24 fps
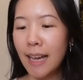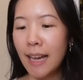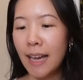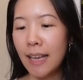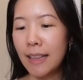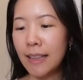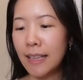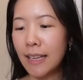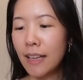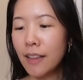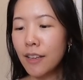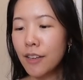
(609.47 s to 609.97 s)

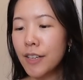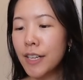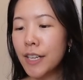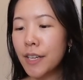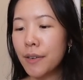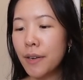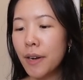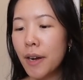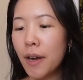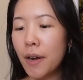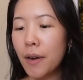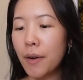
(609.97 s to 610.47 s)
And the other
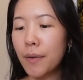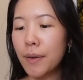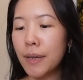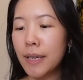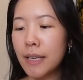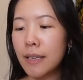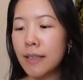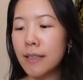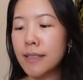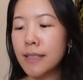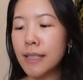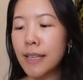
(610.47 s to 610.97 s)
hero
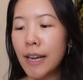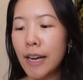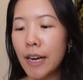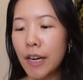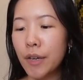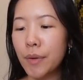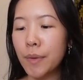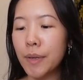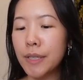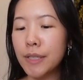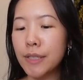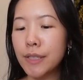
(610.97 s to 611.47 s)
is the
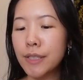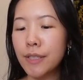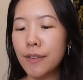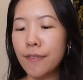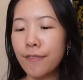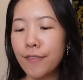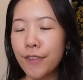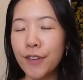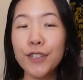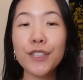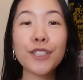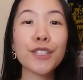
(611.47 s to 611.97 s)
heroine's
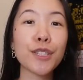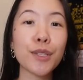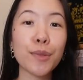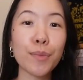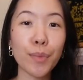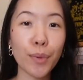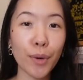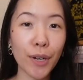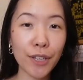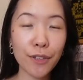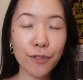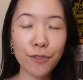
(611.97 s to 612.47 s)
first
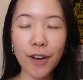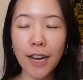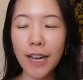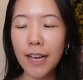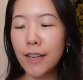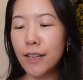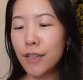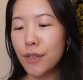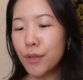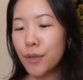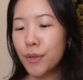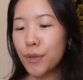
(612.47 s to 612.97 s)

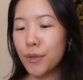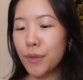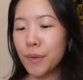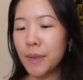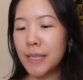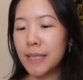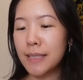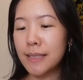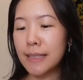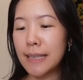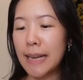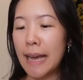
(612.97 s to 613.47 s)
boyfriend, who
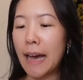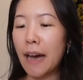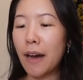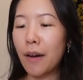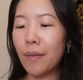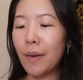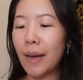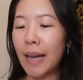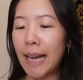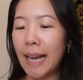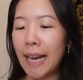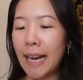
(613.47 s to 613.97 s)
is
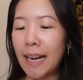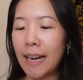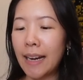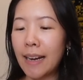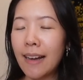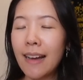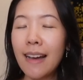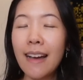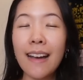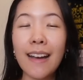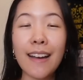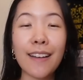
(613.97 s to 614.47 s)
now a
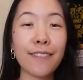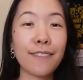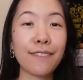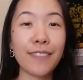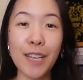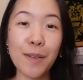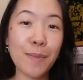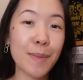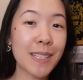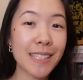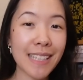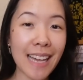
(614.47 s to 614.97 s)

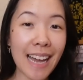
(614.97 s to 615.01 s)
famous